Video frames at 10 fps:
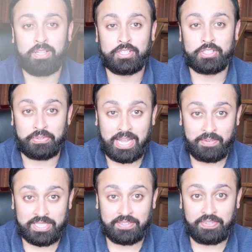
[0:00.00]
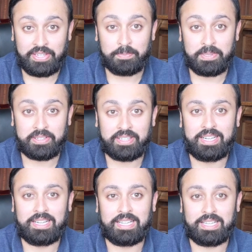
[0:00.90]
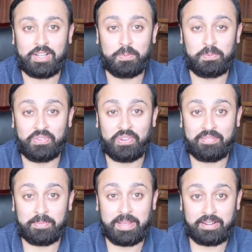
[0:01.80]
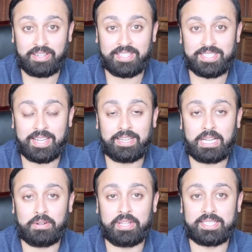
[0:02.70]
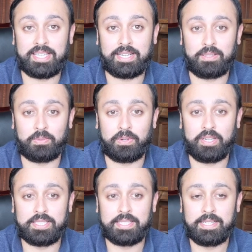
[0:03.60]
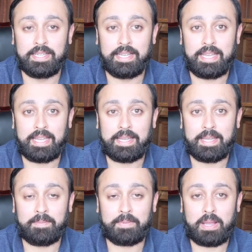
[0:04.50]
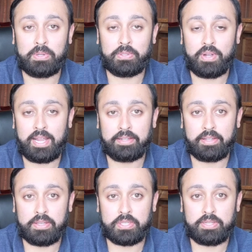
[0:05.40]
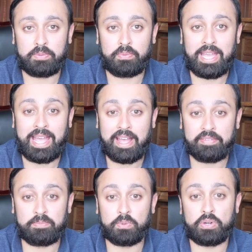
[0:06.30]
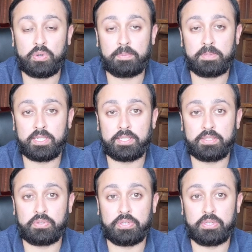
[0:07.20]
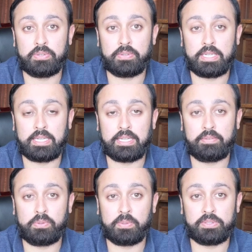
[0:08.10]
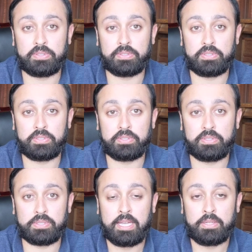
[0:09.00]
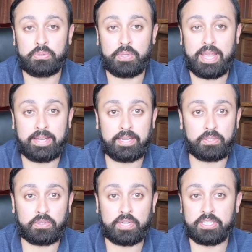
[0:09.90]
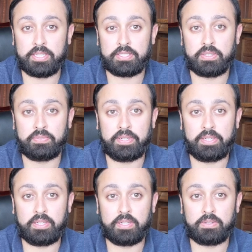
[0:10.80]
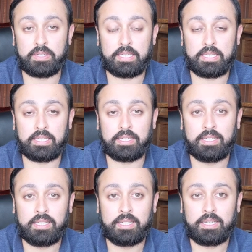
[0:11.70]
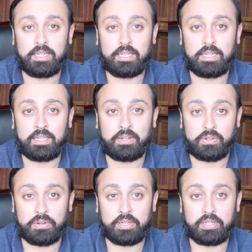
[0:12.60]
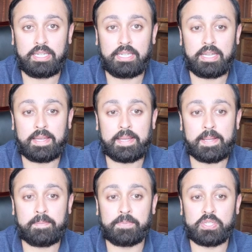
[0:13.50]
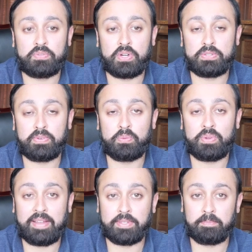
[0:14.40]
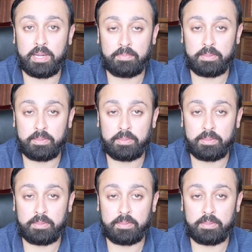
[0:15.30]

So that was the video builder. Hopefully you have a better understanding how it exactly works. I want to highlight also that we have more options for you if you want to use to edit or adjust your video accordingly. So first of all, we have the bumper